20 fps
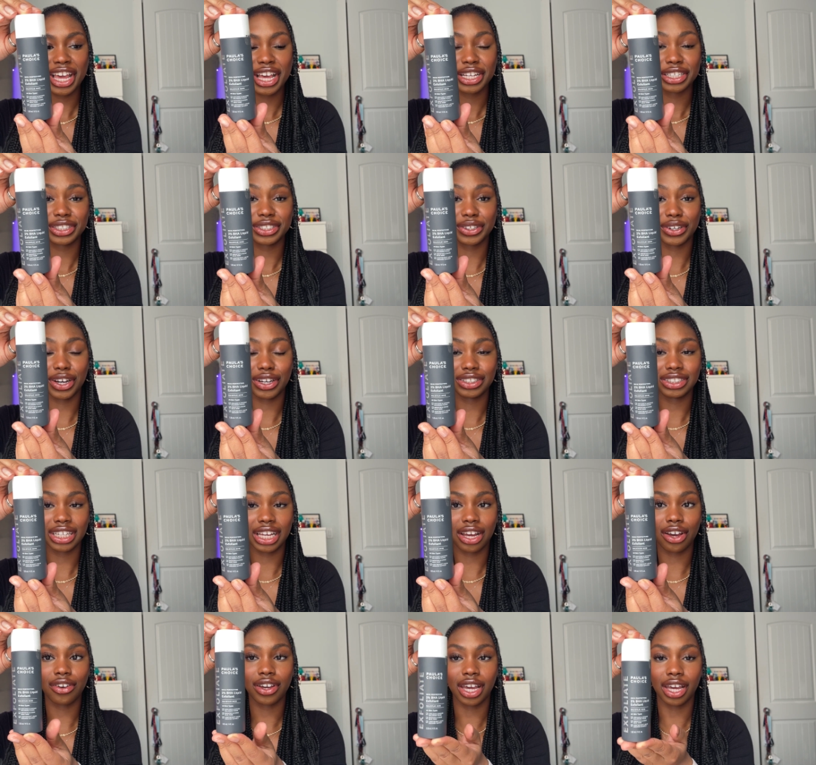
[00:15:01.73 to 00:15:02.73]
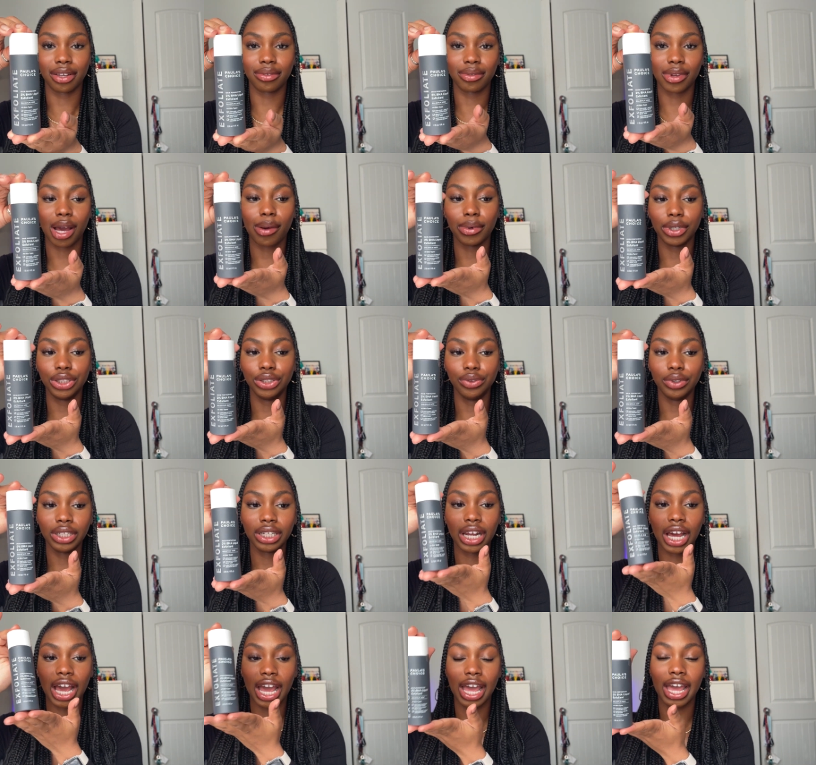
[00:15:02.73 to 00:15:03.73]
so i was like okay i'm gonna do it
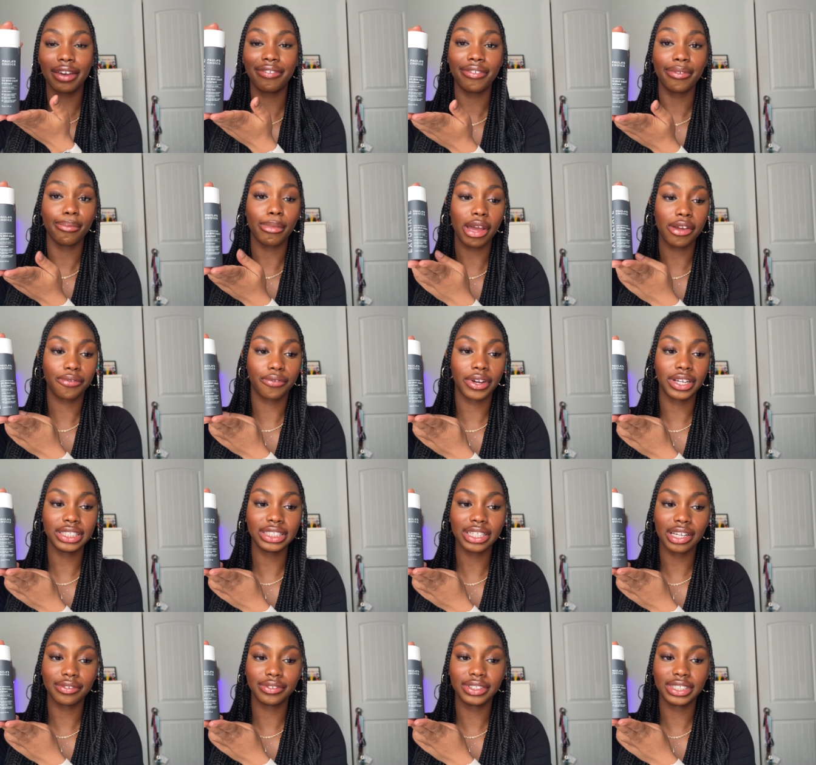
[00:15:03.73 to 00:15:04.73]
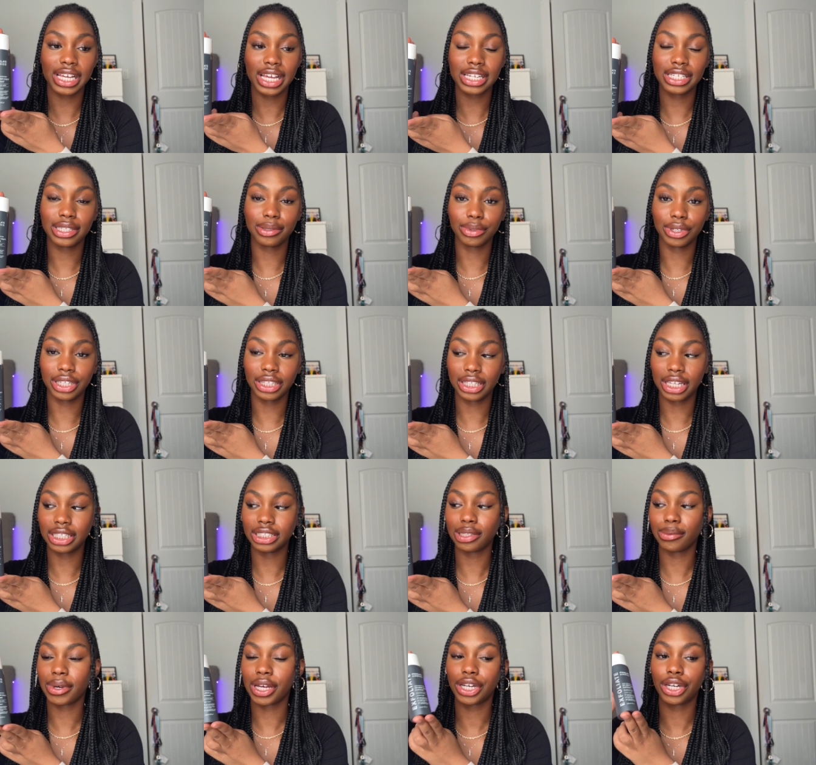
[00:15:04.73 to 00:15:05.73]
i my friends have said some good things
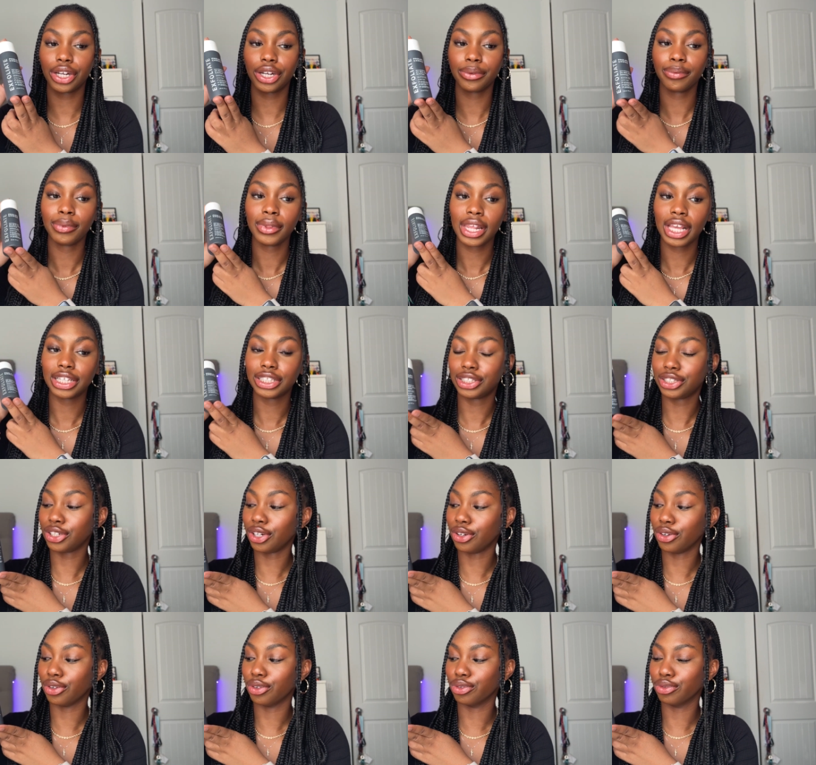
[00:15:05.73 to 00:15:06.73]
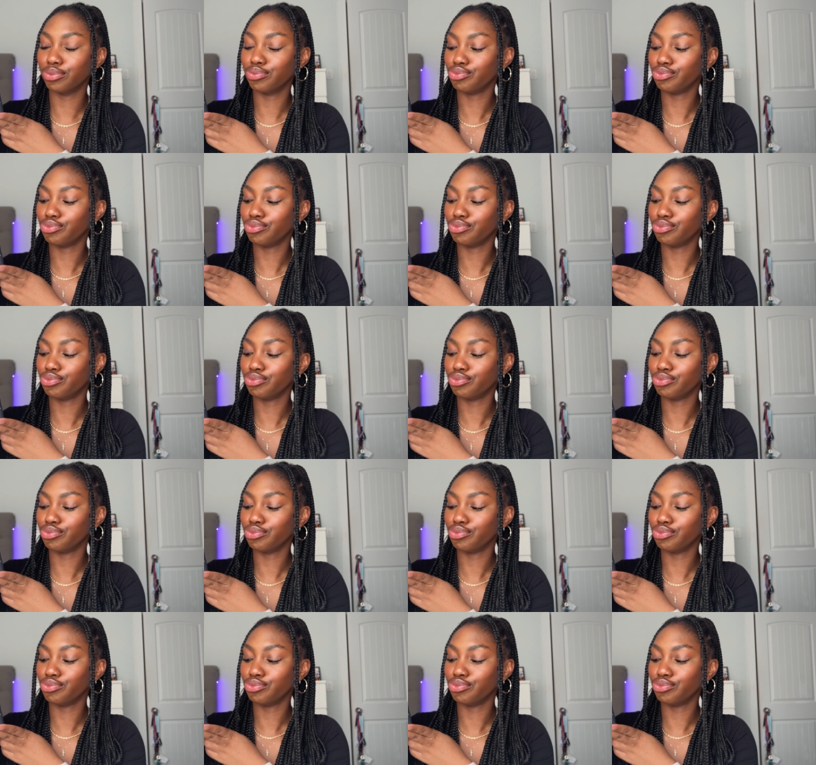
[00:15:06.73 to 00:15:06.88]
about her so